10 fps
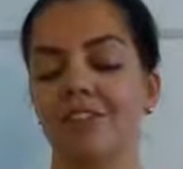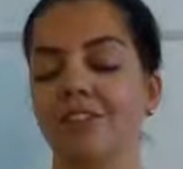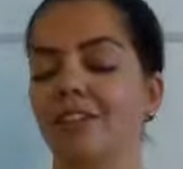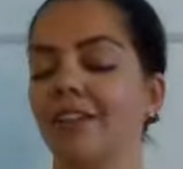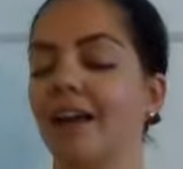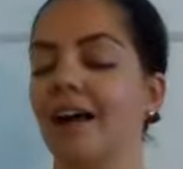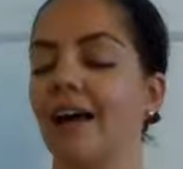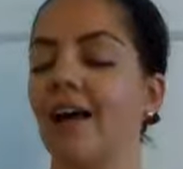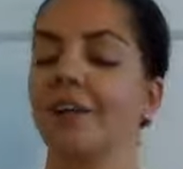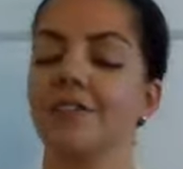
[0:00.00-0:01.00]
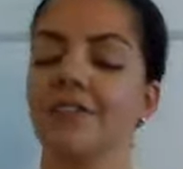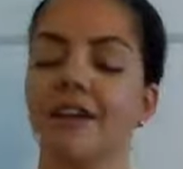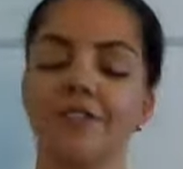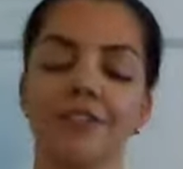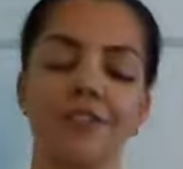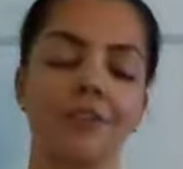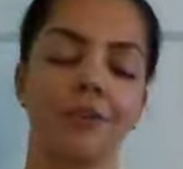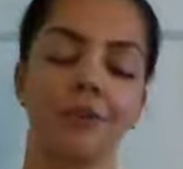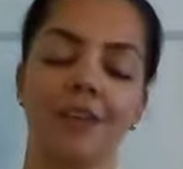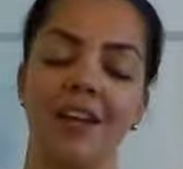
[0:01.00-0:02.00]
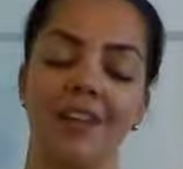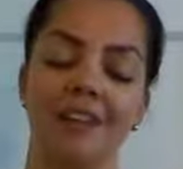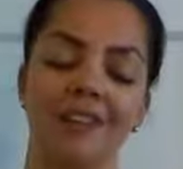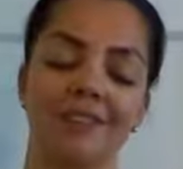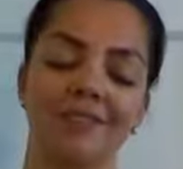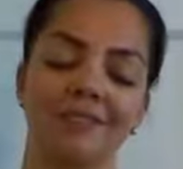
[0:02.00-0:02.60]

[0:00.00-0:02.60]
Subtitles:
Just allow yourself to soak that in.